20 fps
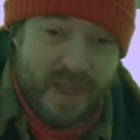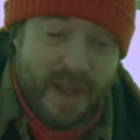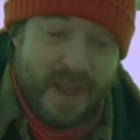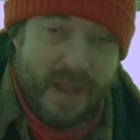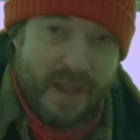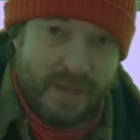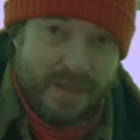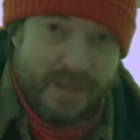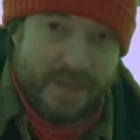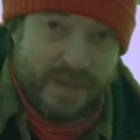
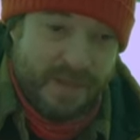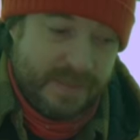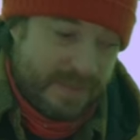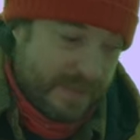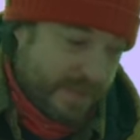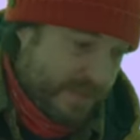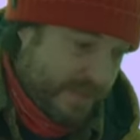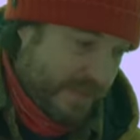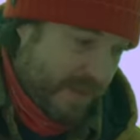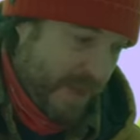and it
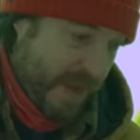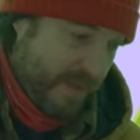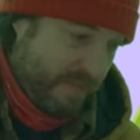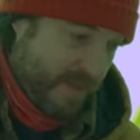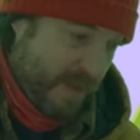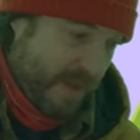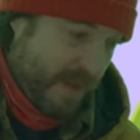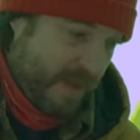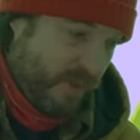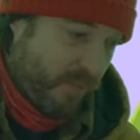did scare
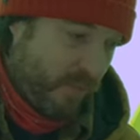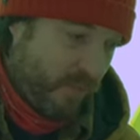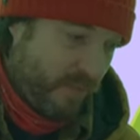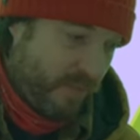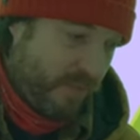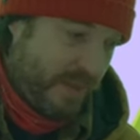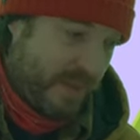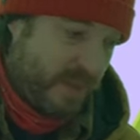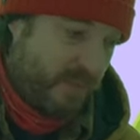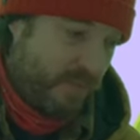me a little.
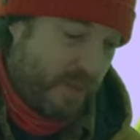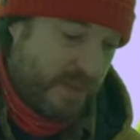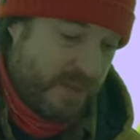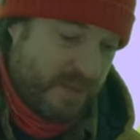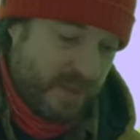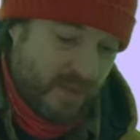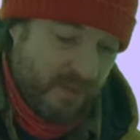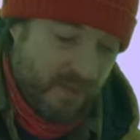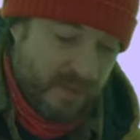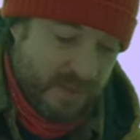This
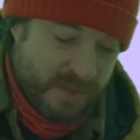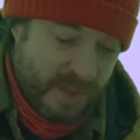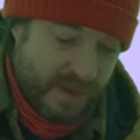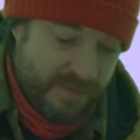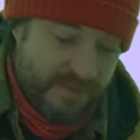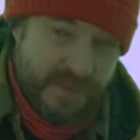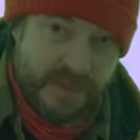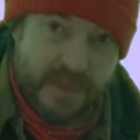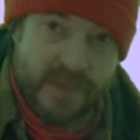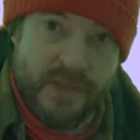one's a lot
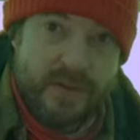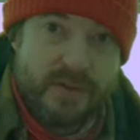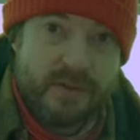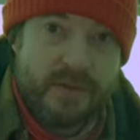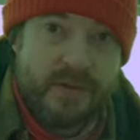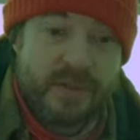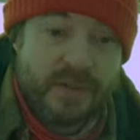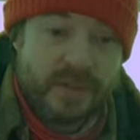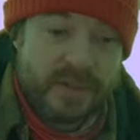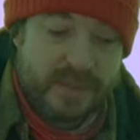safer to
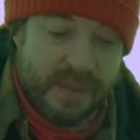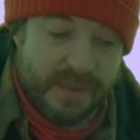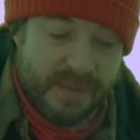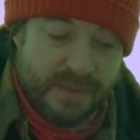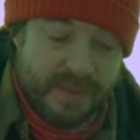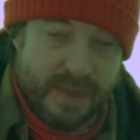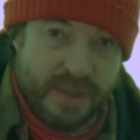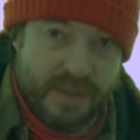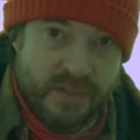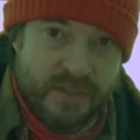use,
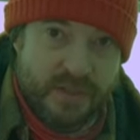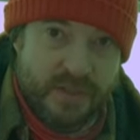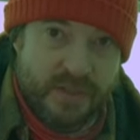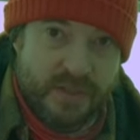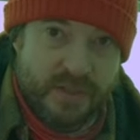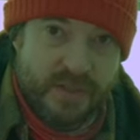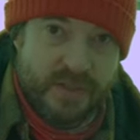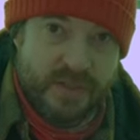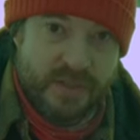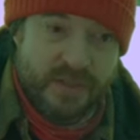dust collection's
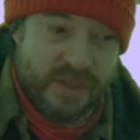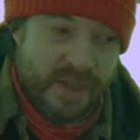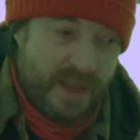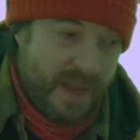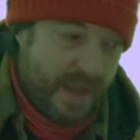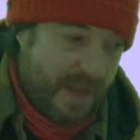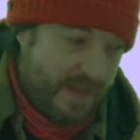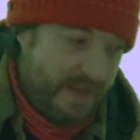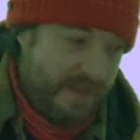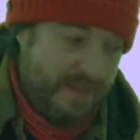good,
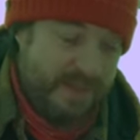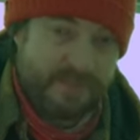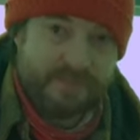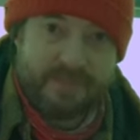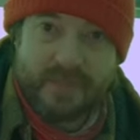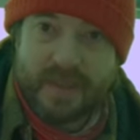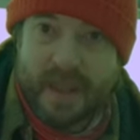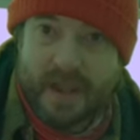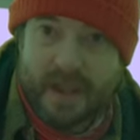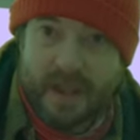and
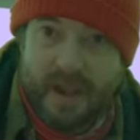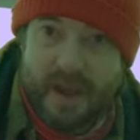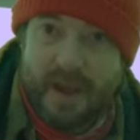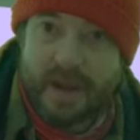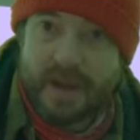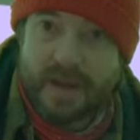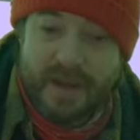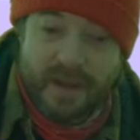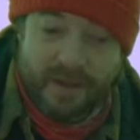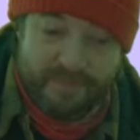yeah,
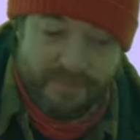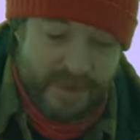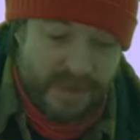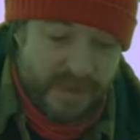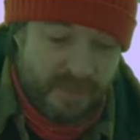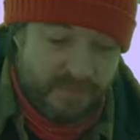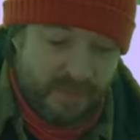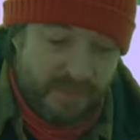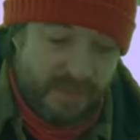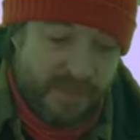I love it.
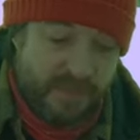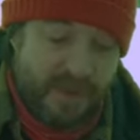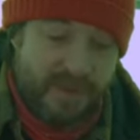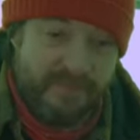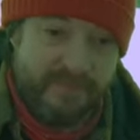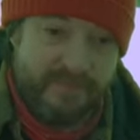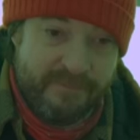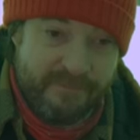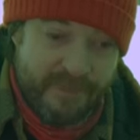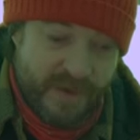It's probably my
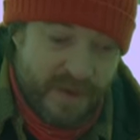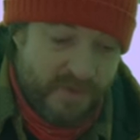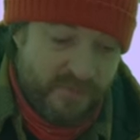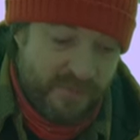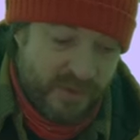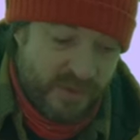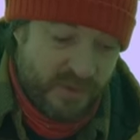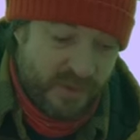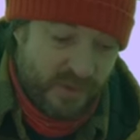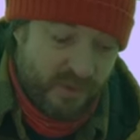
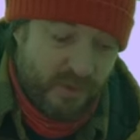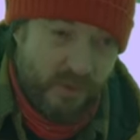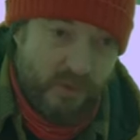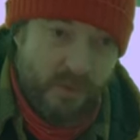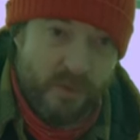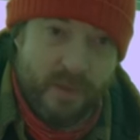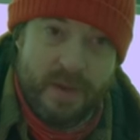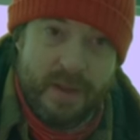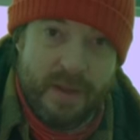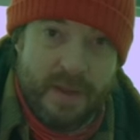favourite
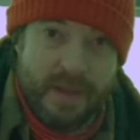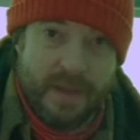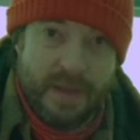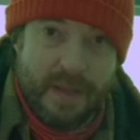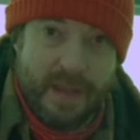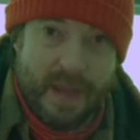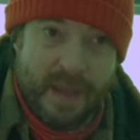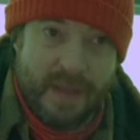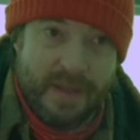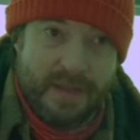tool,
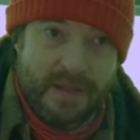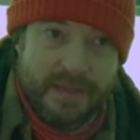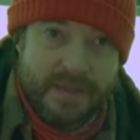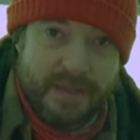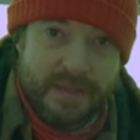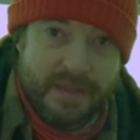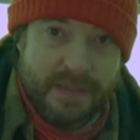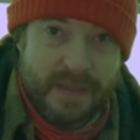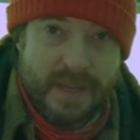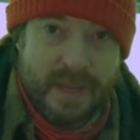
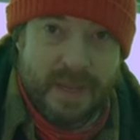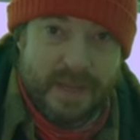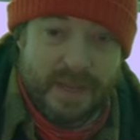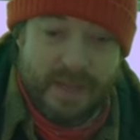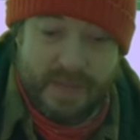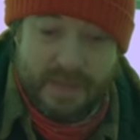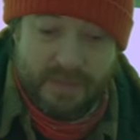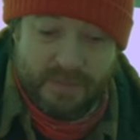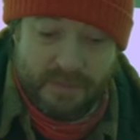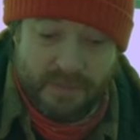and yeah,
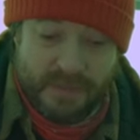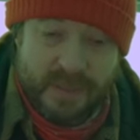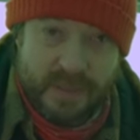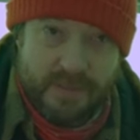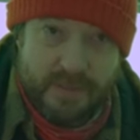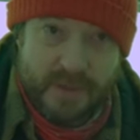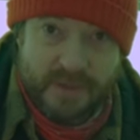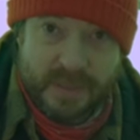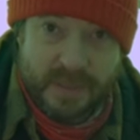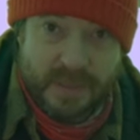it is
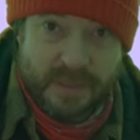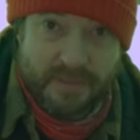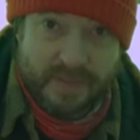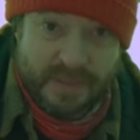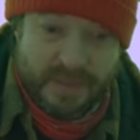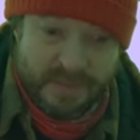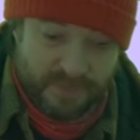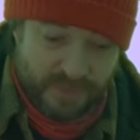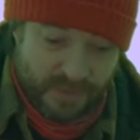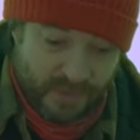the most
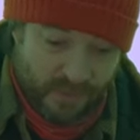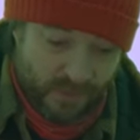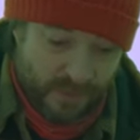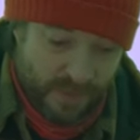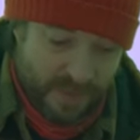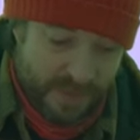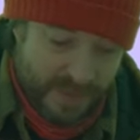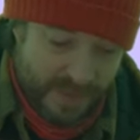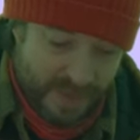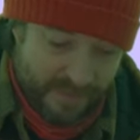expensive tool
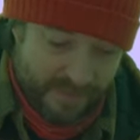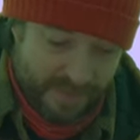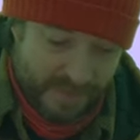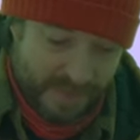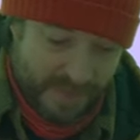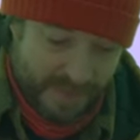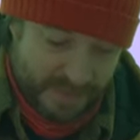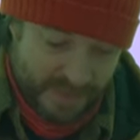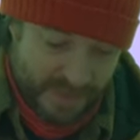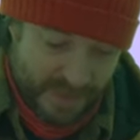in here, I
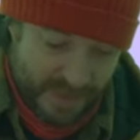guess,